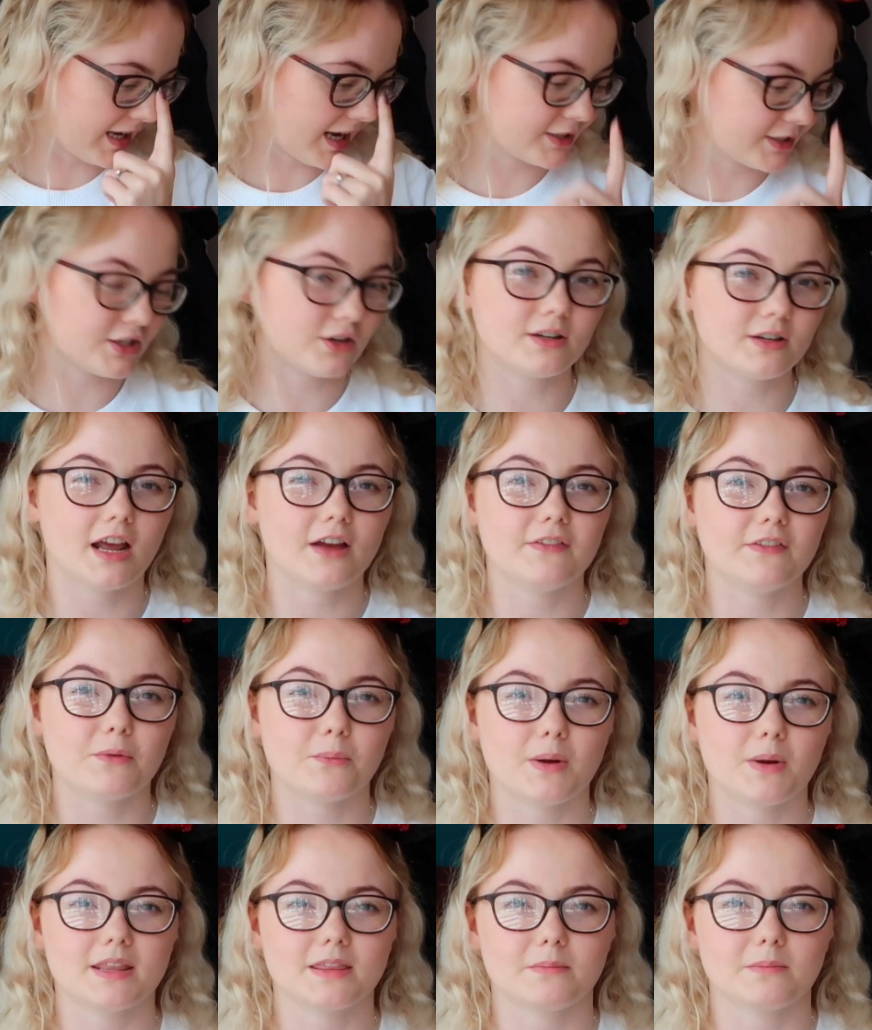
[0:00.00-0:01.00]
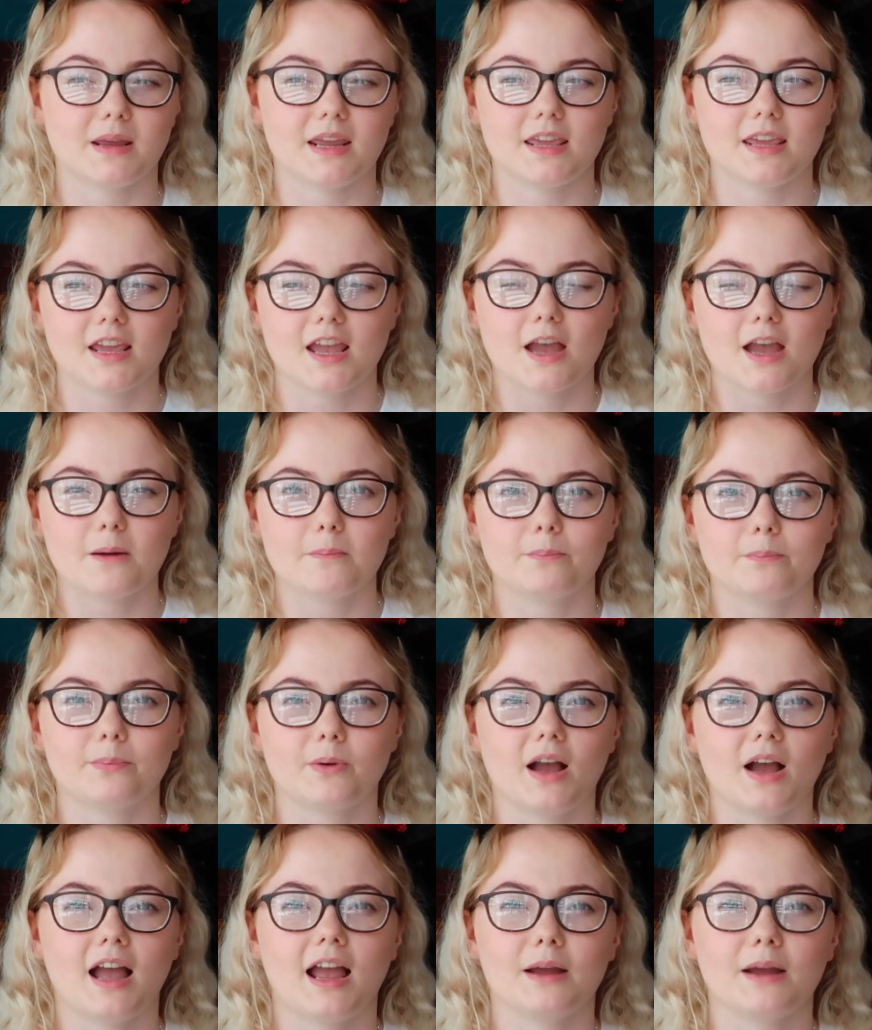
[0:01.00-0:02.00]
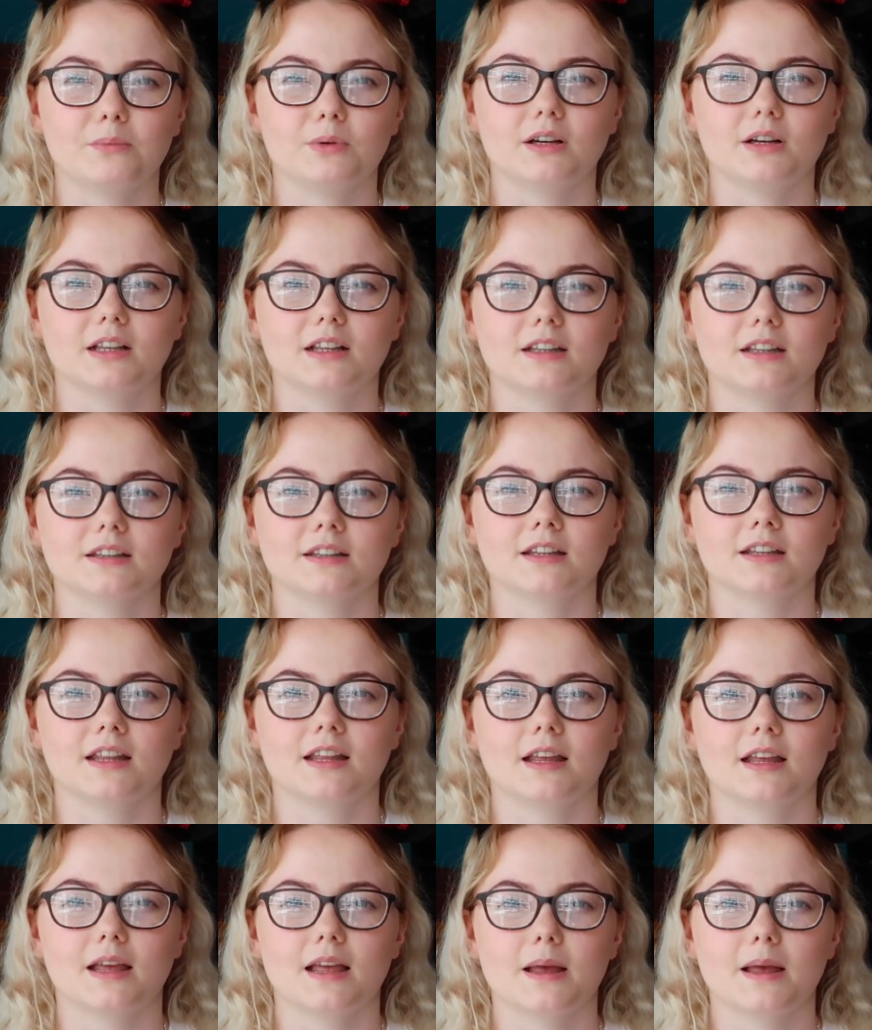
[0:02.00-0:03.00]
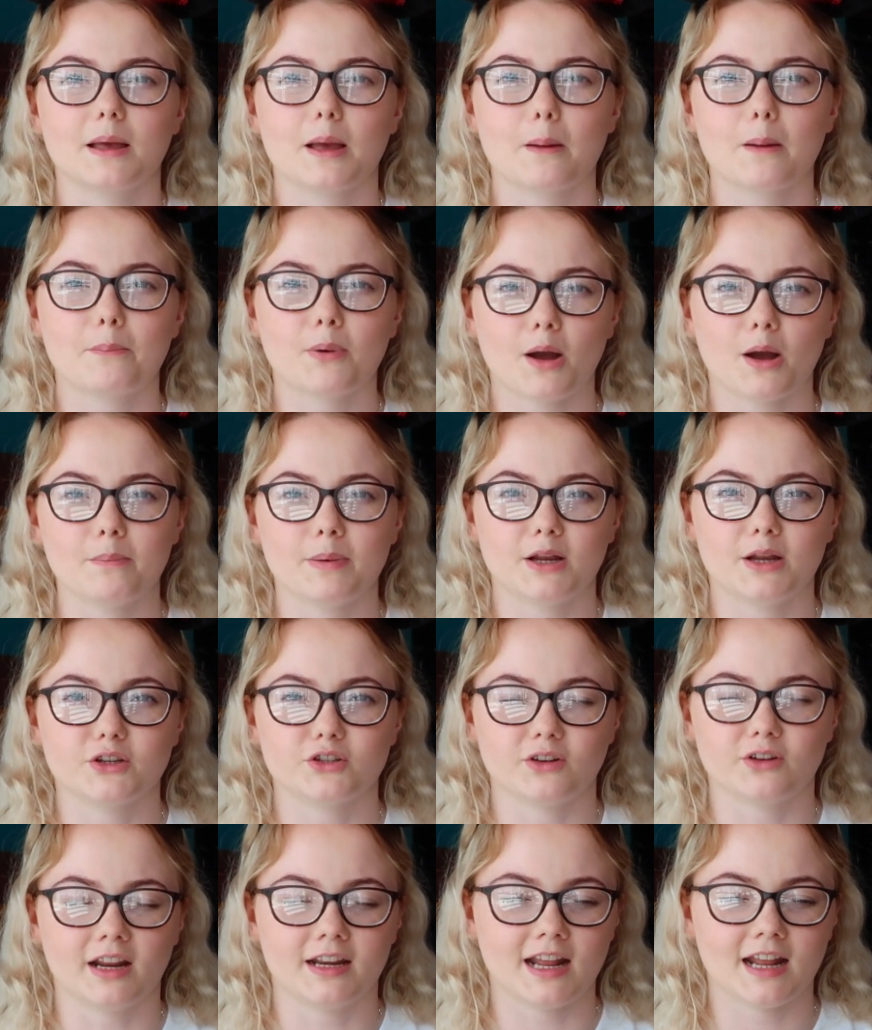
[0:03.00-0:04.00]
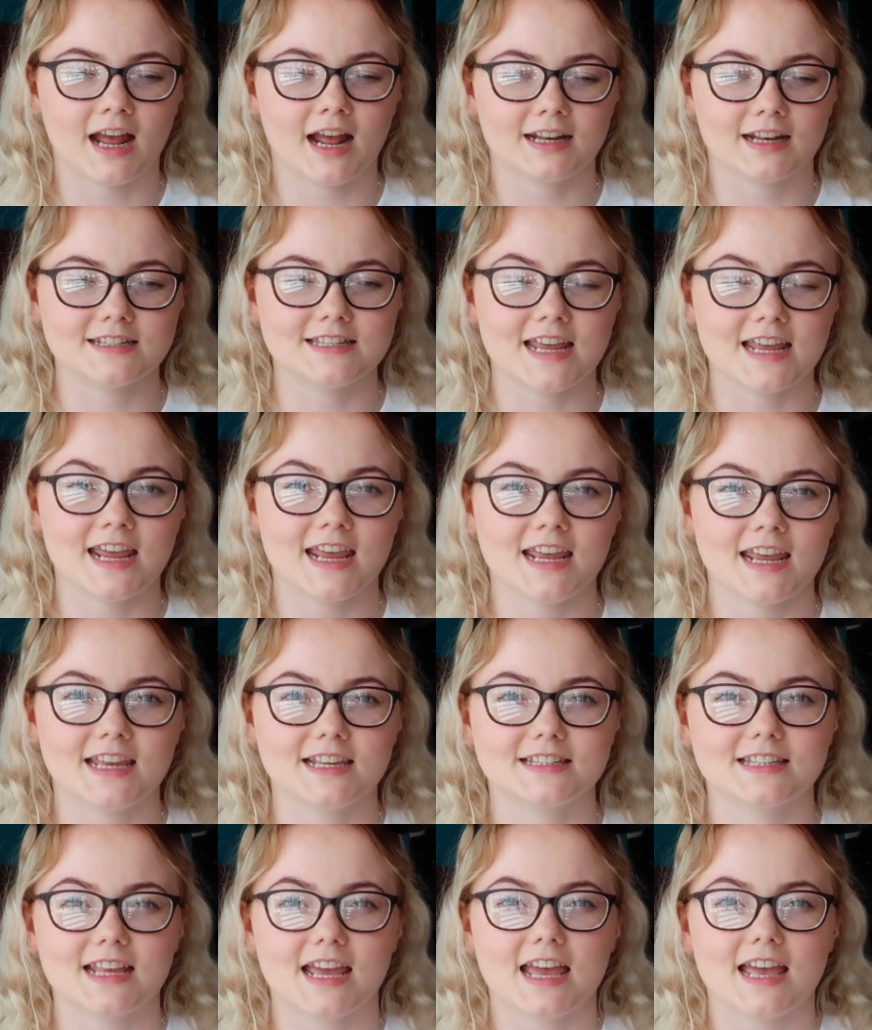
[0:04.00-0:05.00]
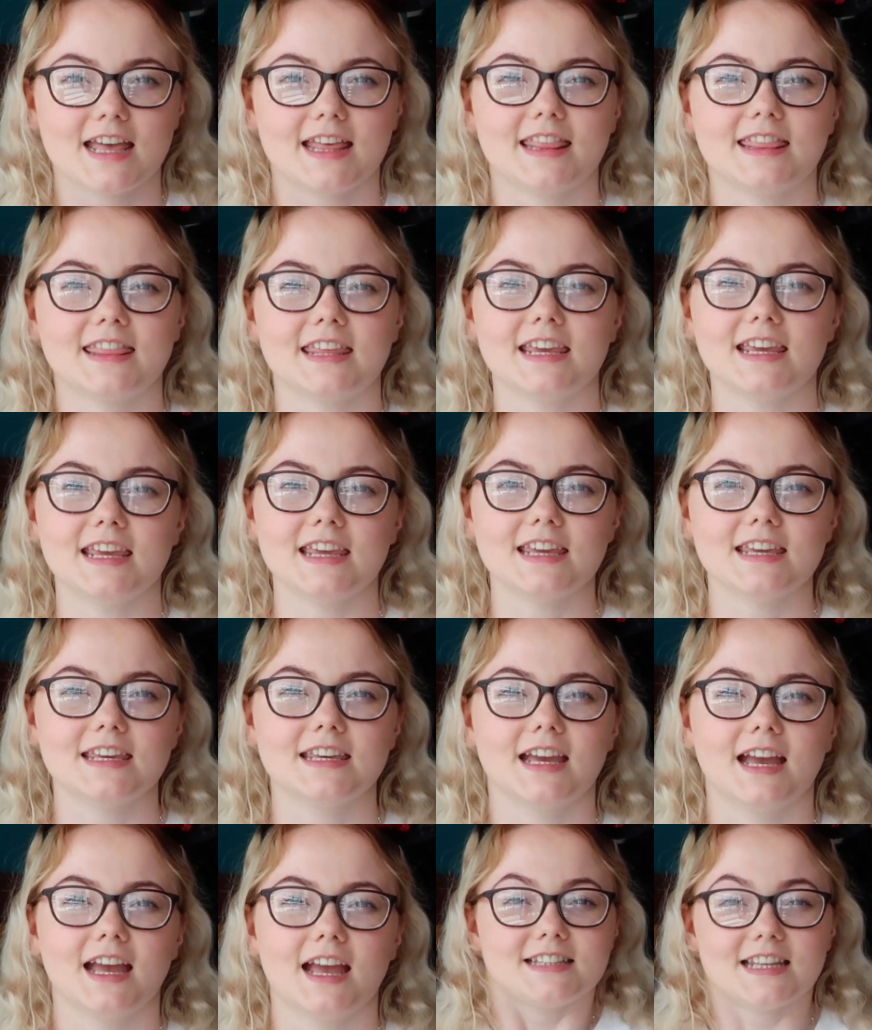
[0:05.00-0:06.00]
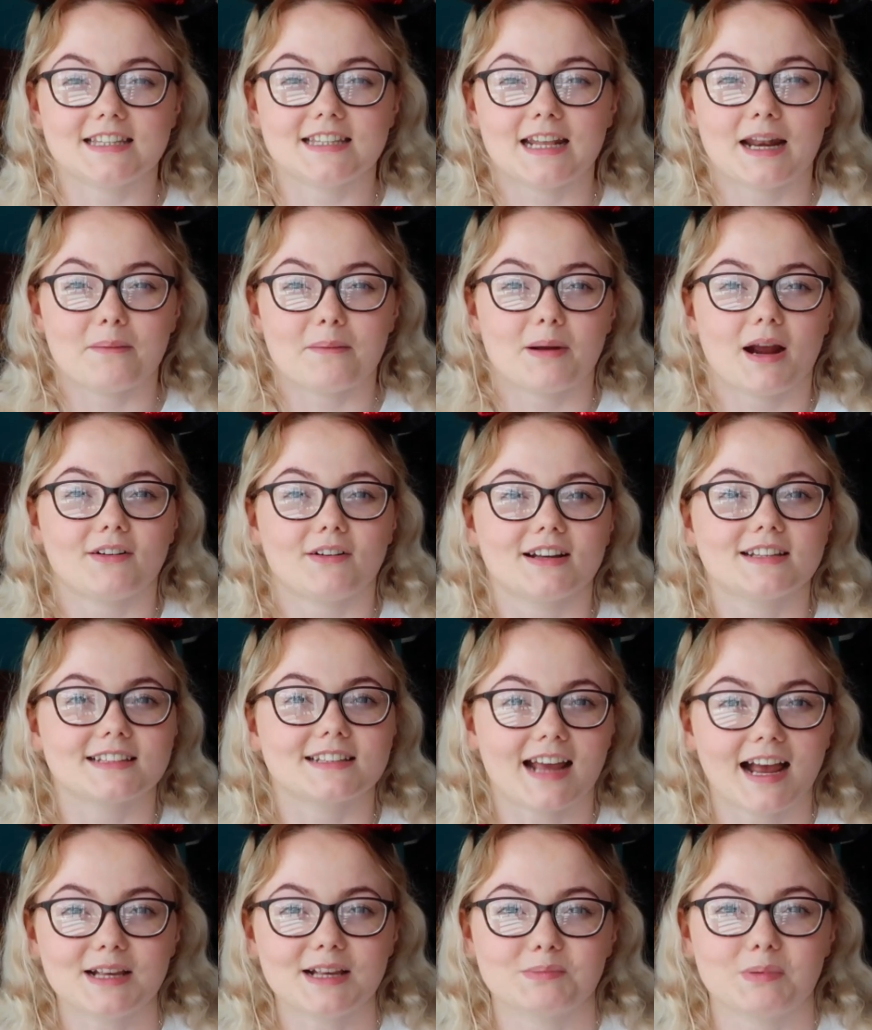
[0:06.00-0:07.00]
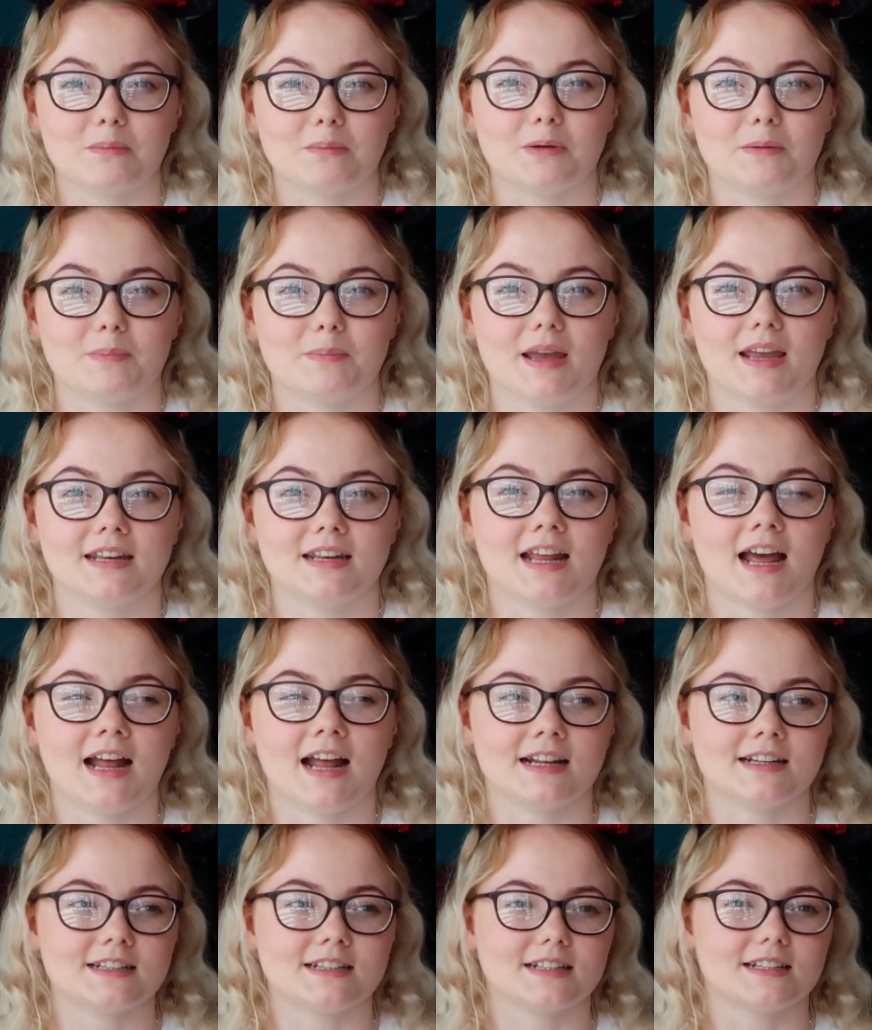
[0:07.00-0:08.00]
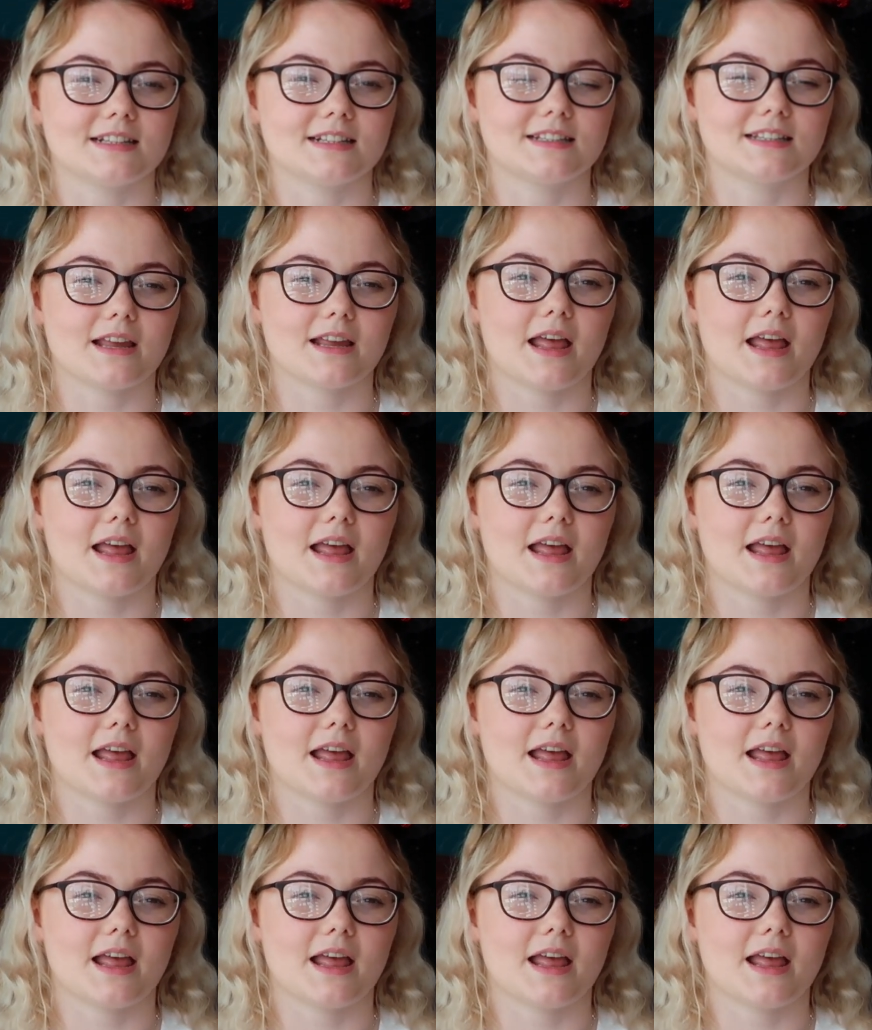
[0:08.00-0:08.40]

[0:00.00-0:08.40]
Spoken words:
I don't have it with me, but I will put a picture in, and it is the Disneyland Paris cast member pin, and